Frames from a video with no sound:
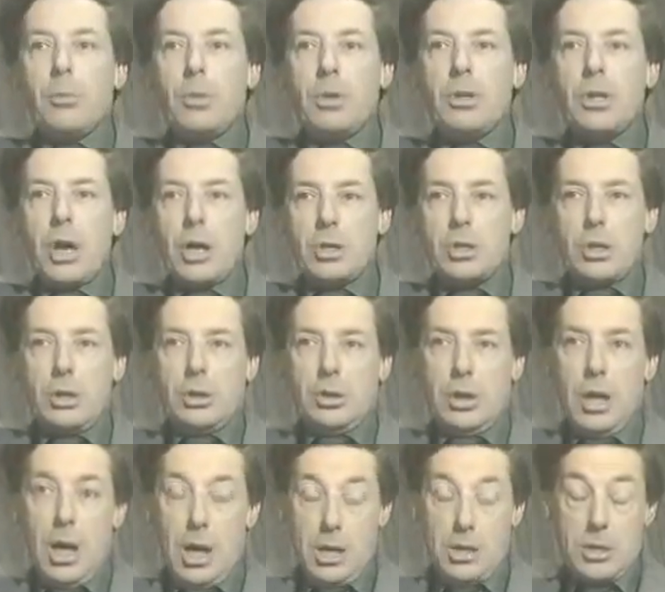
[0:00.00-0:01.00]
we touched on
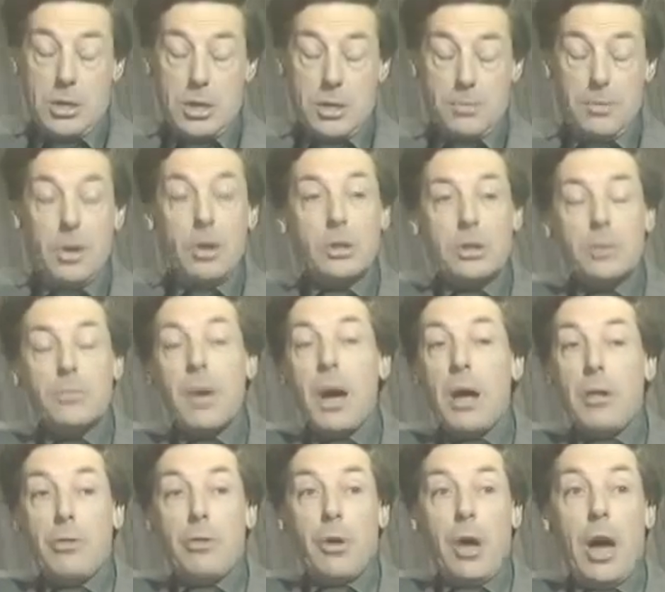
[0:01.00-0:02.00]
last, this point
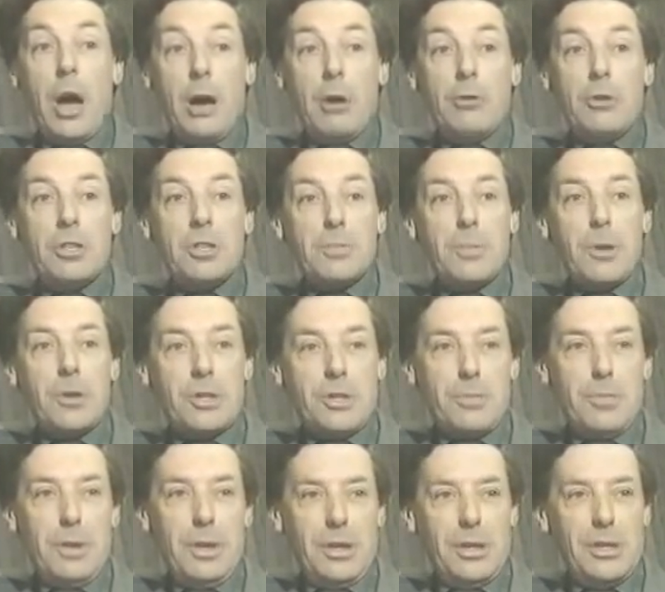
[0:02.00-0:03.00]
about our
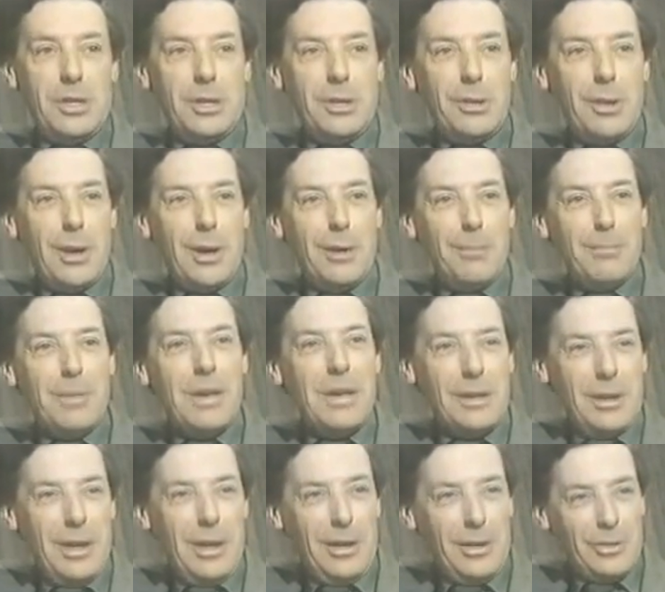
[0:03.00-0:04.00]
responsibility to our
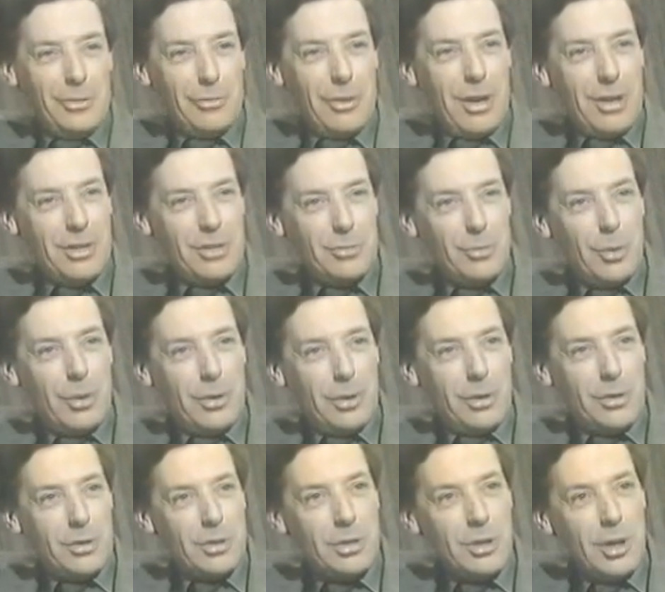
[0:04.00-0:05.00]
meanings, rests with
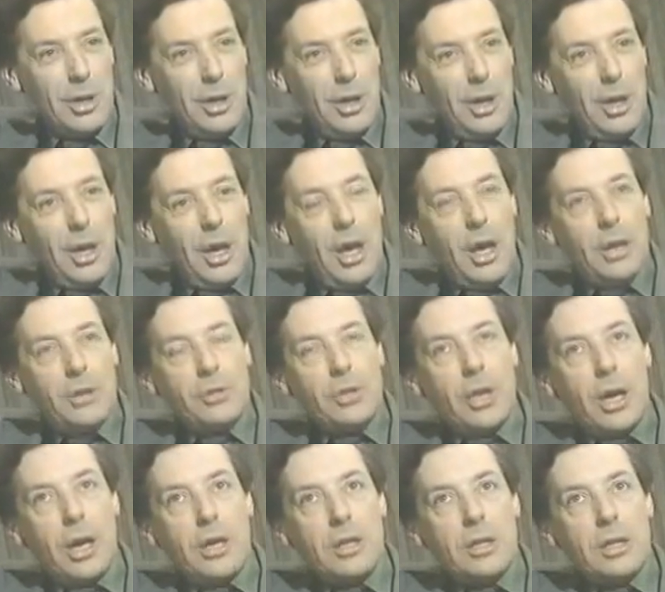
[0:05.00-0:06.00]
us. And
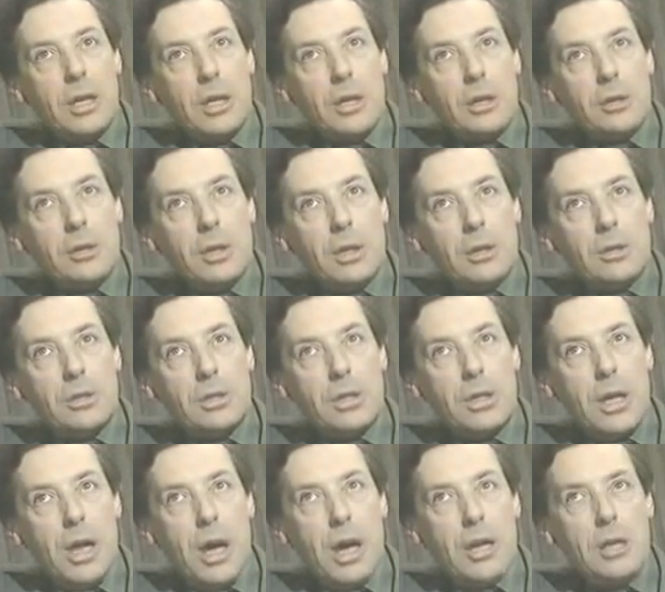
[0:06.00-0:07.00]
I think that the
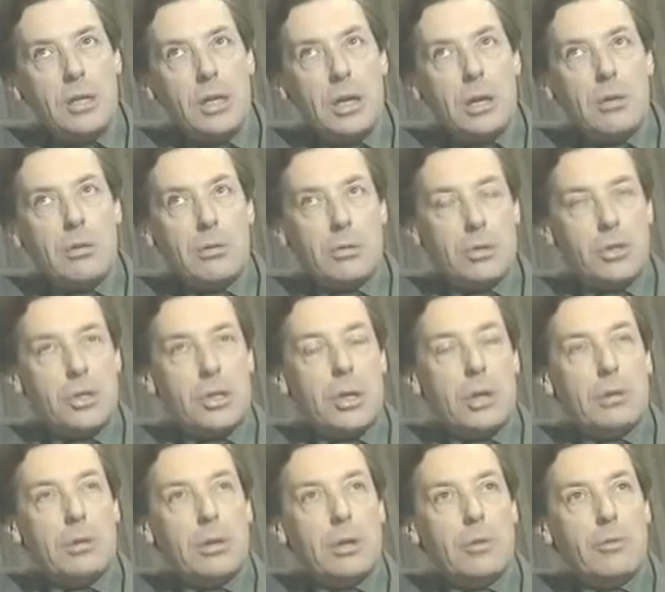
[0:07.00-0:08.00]
idea also
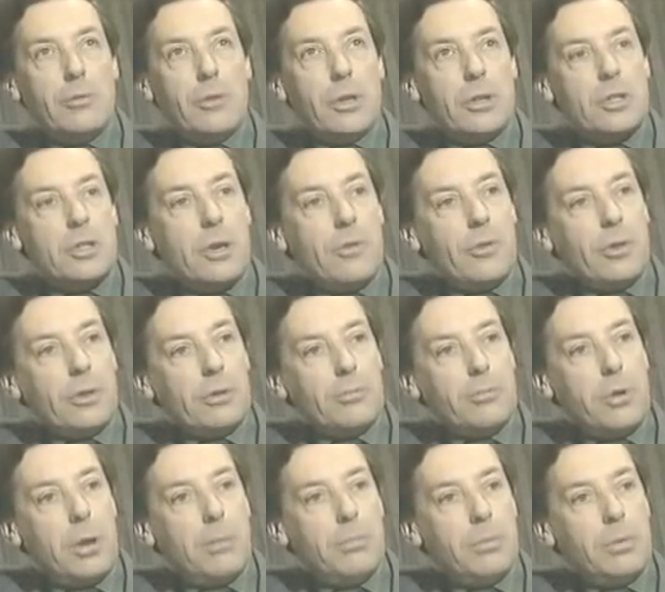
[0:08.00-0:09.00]
that philosophical
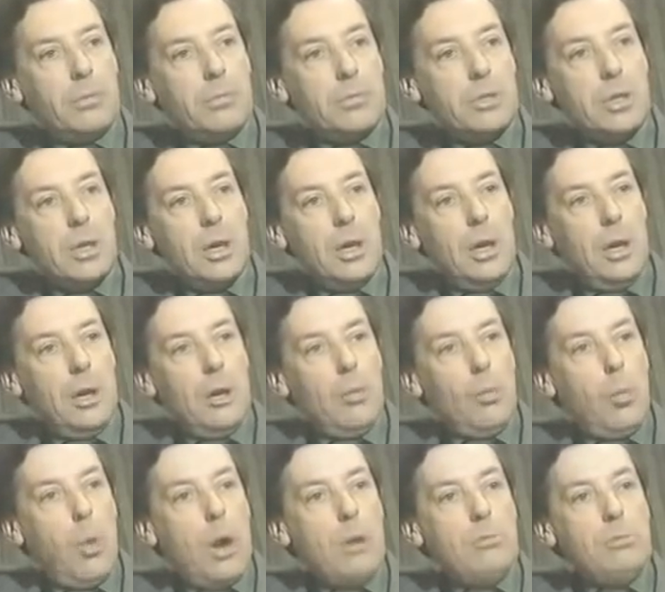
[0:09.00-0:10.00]
problems
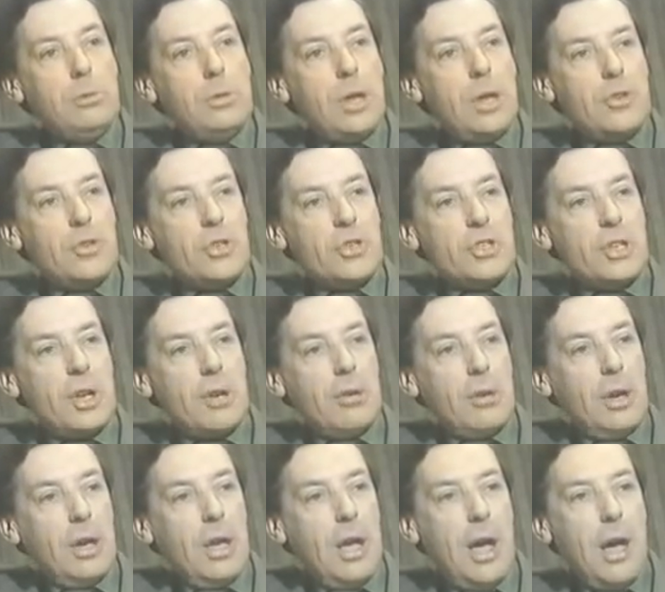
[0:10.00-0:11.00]
won't
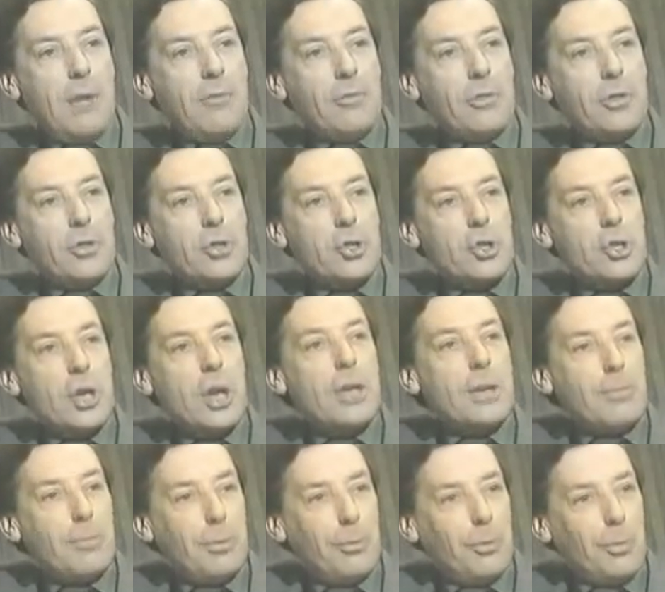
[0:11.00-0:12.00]
necessarily have the
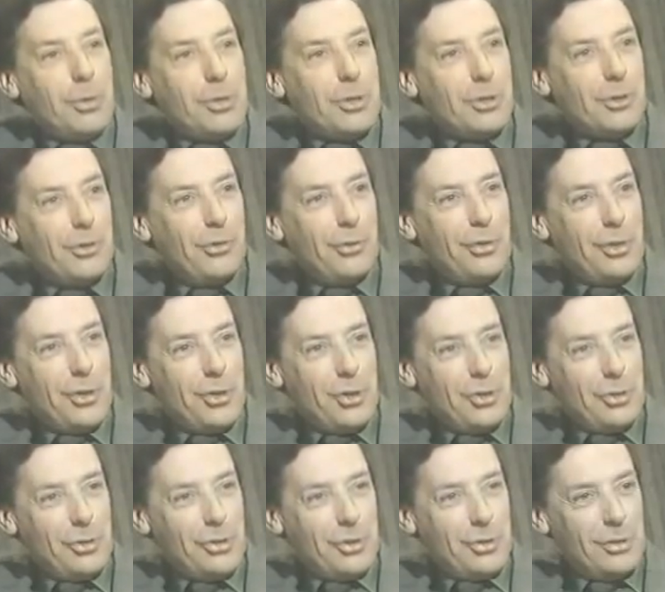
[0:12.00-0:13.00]
shape which the
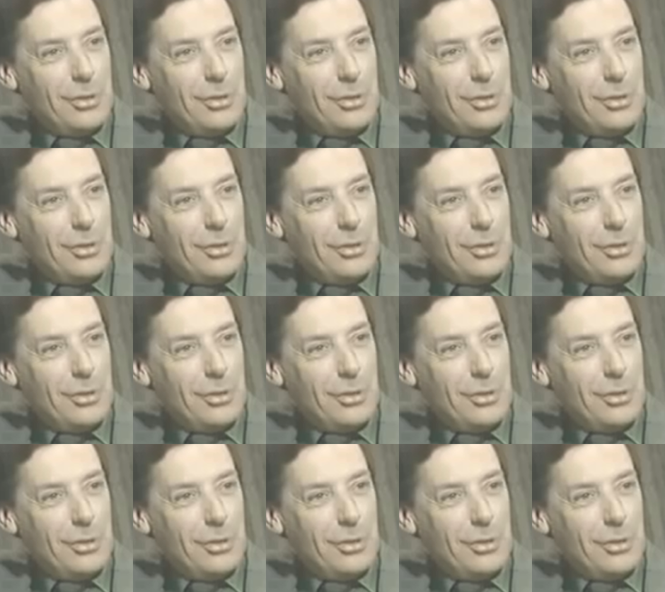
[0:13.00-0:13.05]
tradition